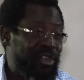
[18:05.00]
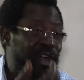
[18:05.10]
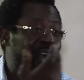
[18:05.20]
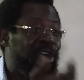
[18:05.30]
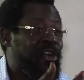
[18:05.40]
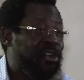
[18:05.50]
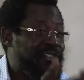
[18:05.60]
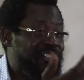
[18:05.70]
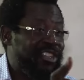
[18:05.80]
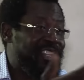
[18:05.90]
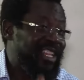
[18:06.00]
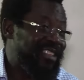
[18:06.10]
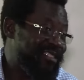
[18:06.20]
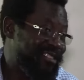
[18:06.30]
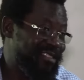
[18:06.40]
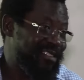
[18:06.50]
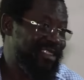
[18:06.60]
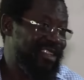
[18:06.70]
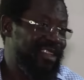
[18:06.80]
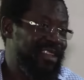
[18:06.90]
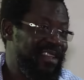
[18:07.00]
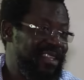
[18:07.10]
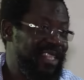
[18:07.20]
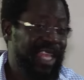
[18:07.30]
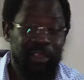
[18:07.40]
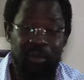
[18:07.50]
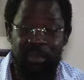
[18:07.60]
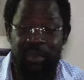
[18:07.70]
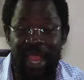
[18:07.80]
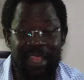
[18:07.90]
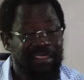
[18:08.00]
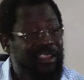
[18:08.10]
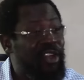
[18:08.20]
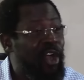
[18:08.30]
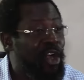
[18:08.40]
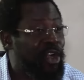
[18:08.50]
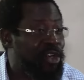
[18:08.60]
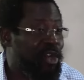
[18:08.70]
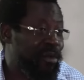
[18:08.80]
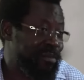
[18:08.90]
your okra seedlings, and you were planting okra,